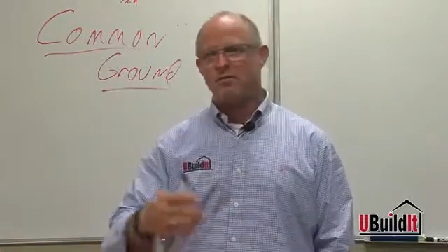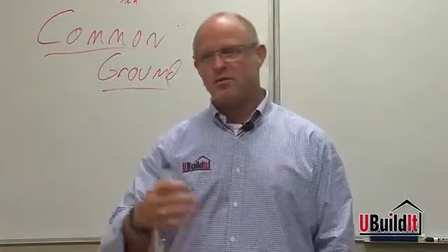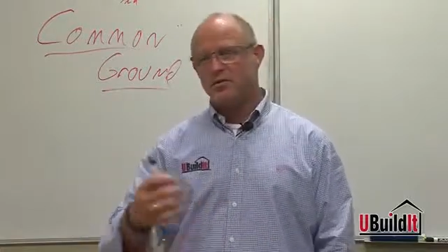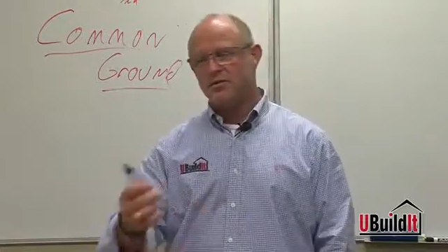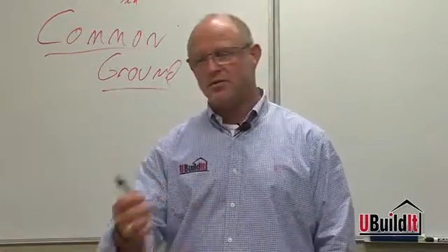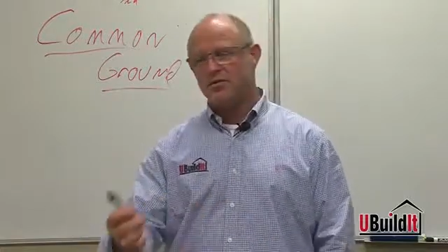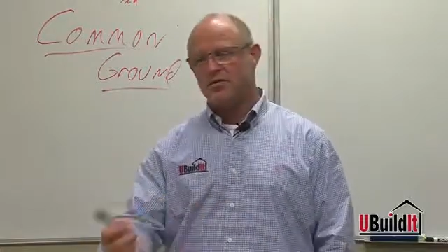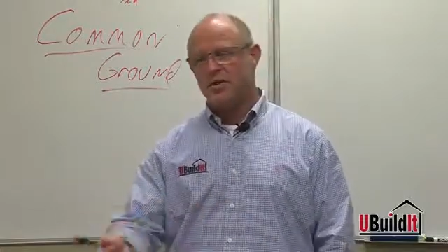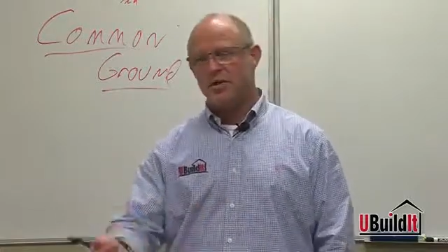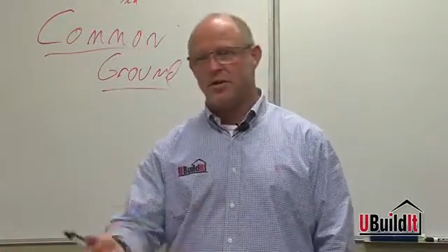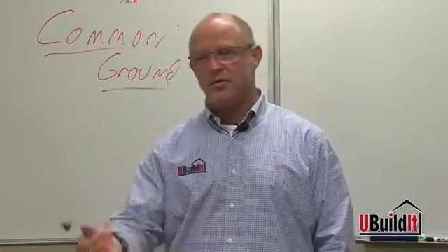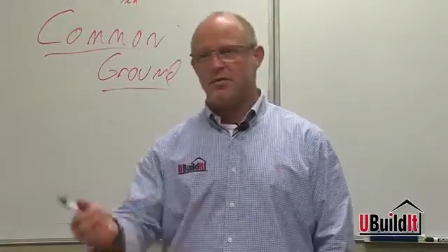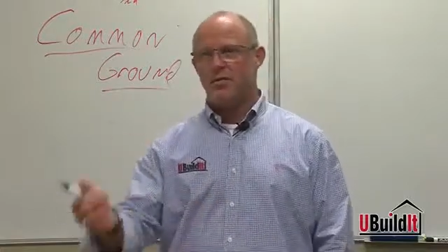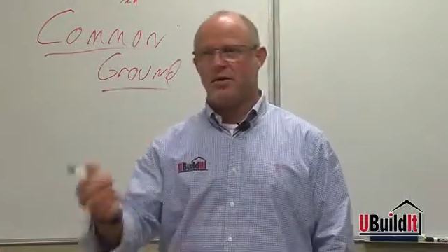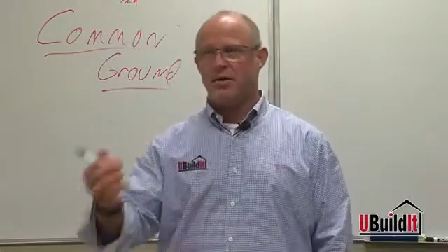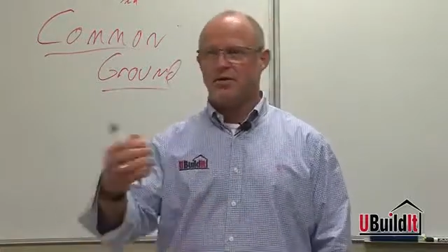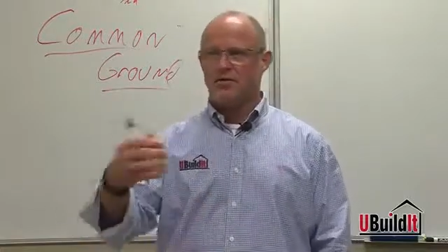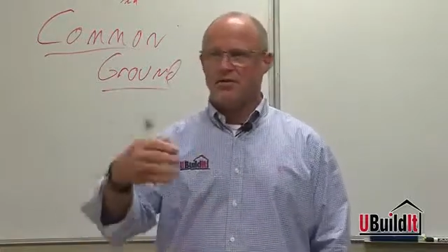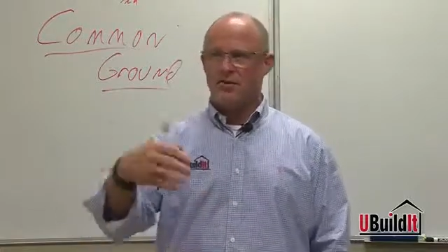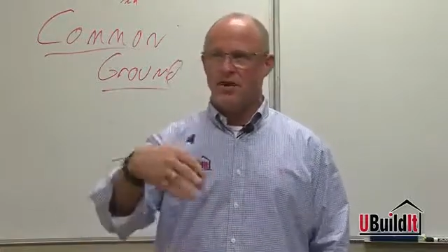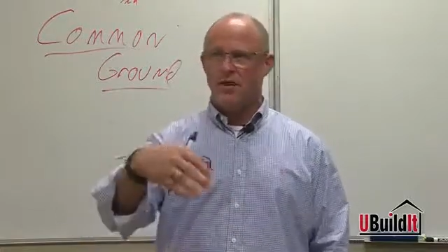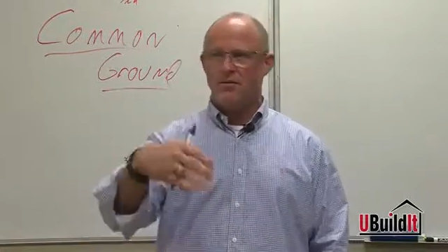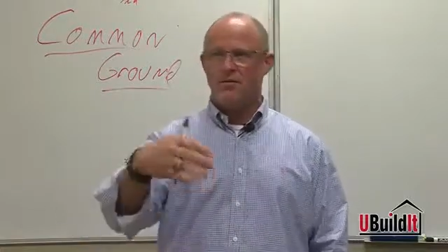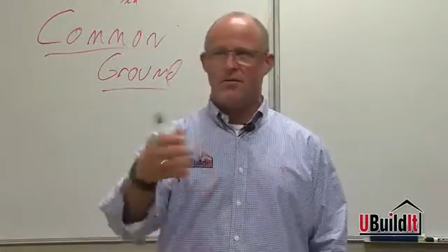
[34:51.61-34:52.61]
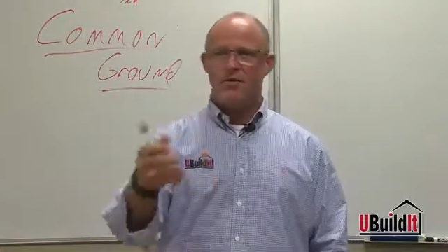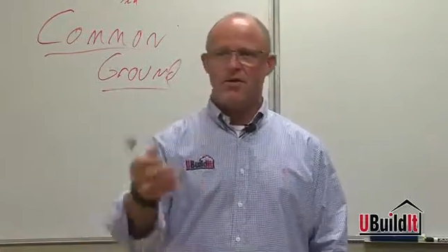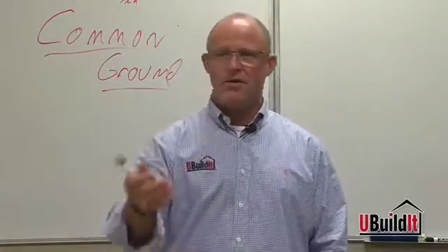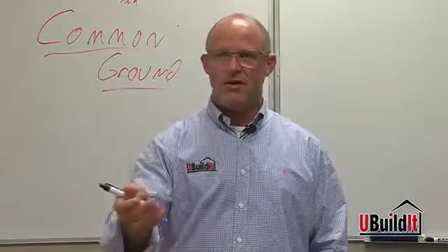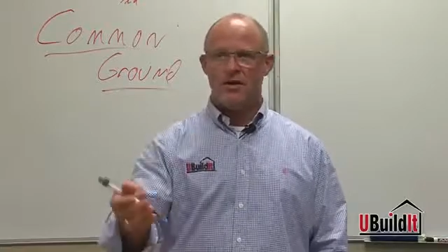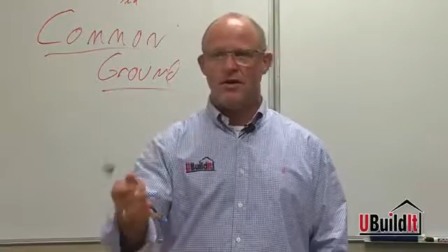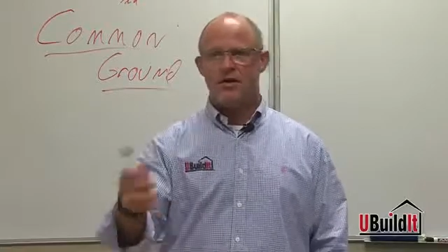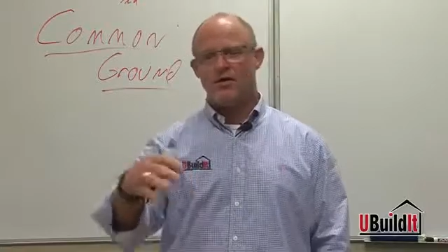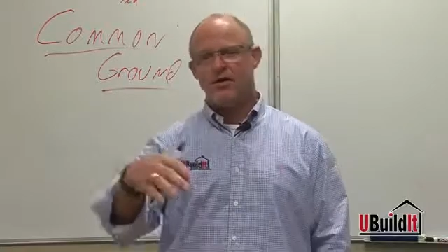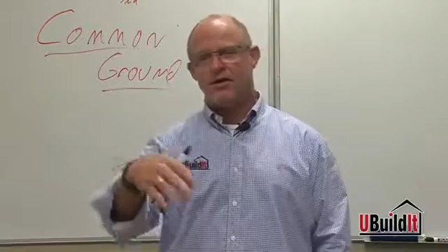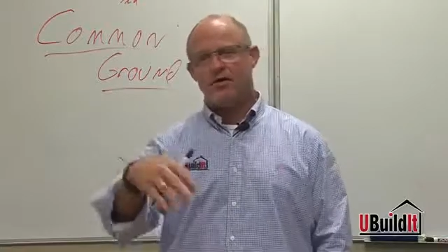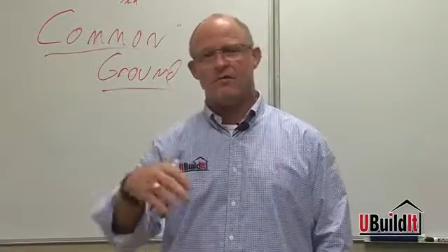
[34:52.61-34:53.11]
When we see that plan, say, hey, what do you
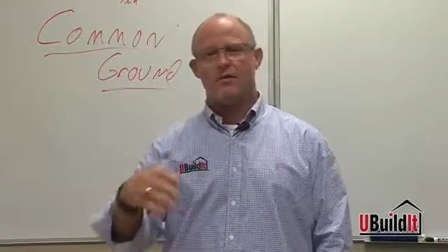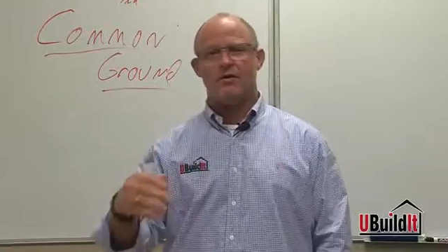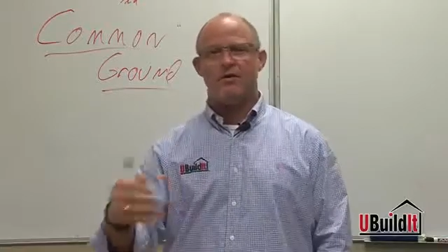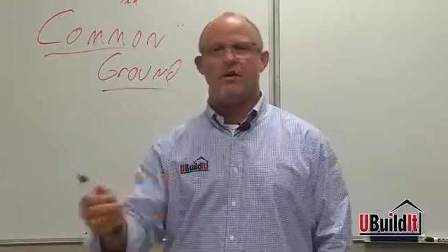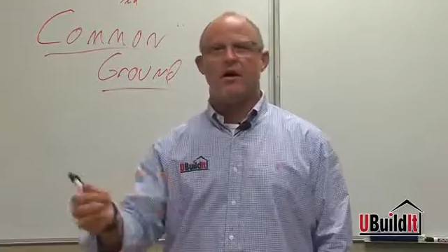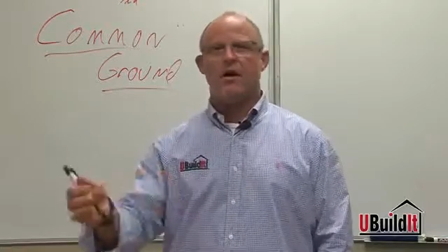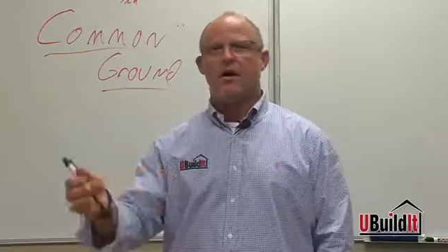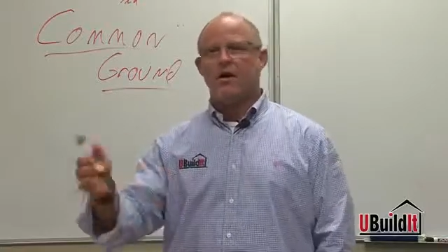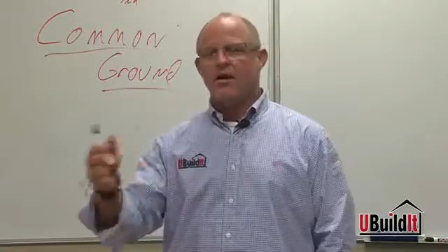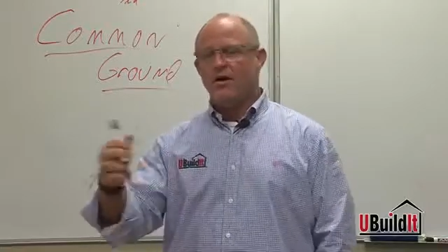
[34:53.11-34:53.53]
think of this?